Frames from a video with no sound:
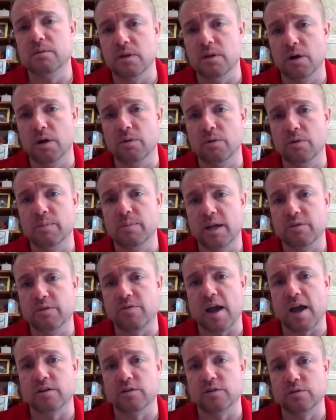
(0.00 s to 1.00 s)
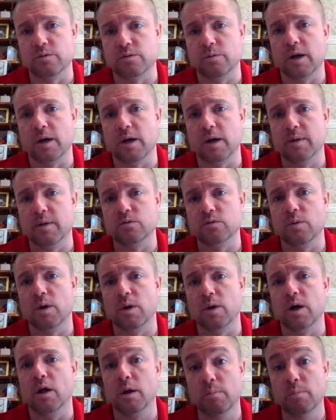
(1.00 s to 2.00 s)
manufacturers would recommend as well,
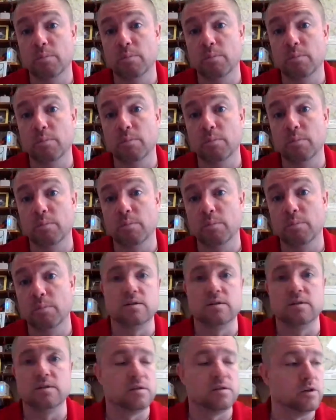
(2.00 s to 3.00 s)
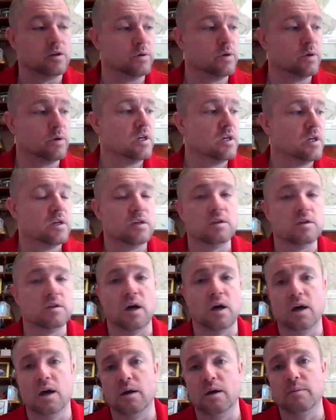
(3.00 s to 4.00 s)
unplugging units too,
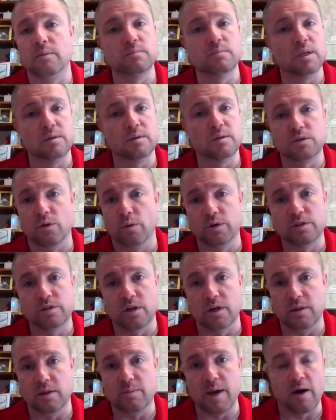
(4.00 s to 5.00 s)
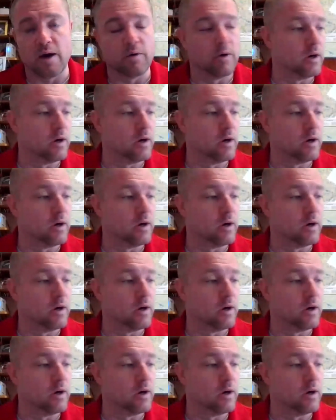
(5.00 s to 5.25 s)
and shutting the power.